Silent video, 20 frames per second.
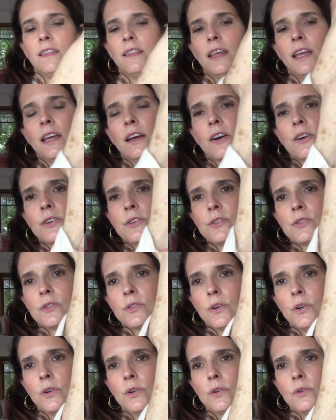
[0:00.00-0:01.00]
they are
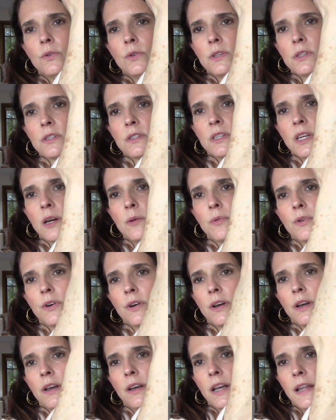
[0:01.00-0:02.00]
so
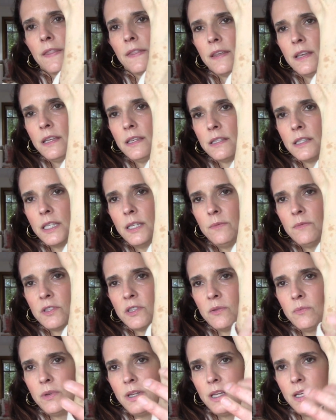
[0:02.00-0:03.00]
stubborn. Nothing seems
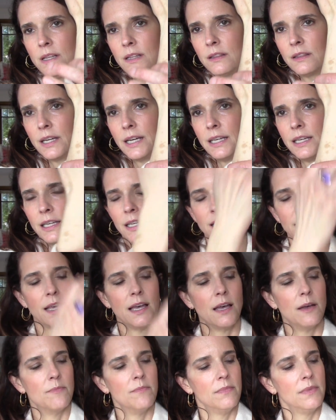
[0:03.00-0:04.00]
to be lightening
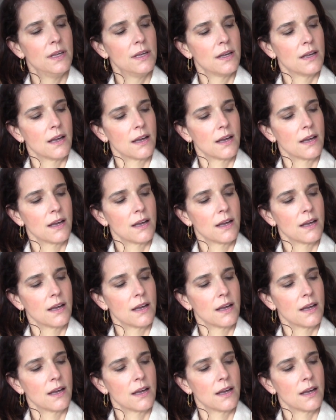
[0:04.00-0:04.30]
them.